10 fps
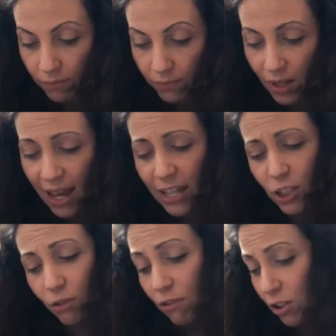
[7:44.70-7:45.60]
"I hate
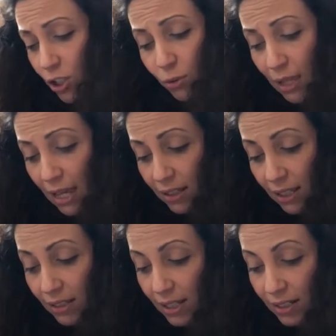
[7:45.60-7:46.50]
to rush you, Kit," he
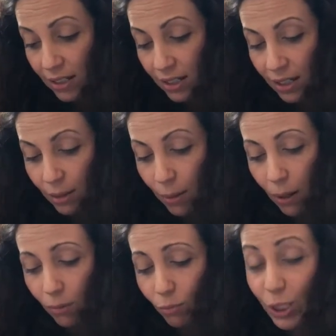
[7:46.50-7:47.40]
said,
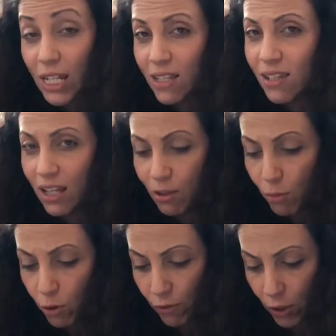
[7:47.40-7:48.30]
"but we need to get a
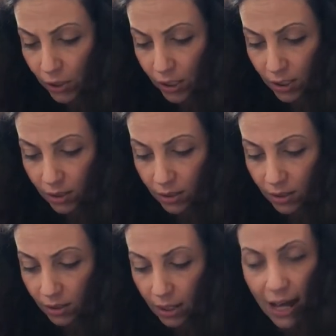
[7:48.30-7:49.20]
move on."
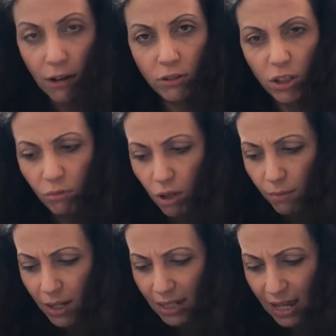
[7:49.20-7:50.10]
"How do you know
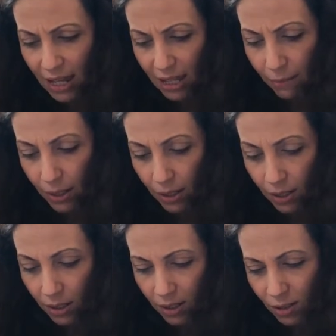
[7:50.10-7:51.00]
my name?"
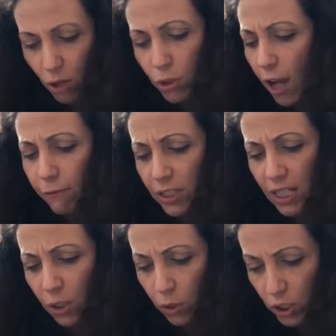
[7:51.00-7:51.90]
"No time for silly
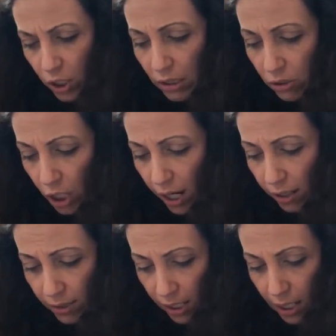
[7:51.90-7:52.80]
questions,
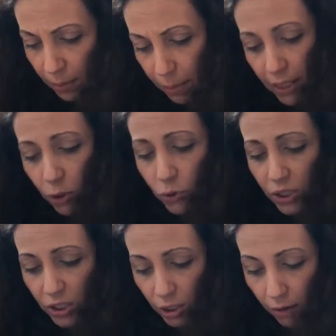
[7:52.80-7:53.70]
child. Pick your
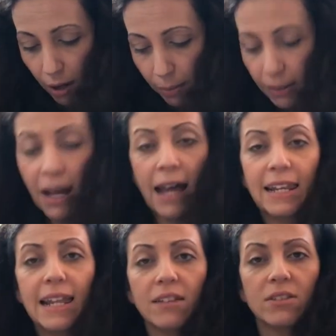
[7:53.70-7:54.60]
sister up and
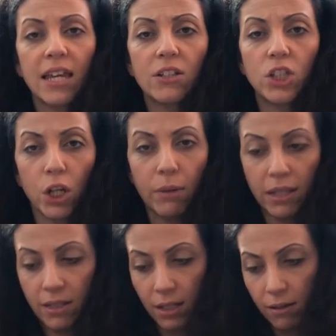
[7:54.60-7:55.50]
let's get to it."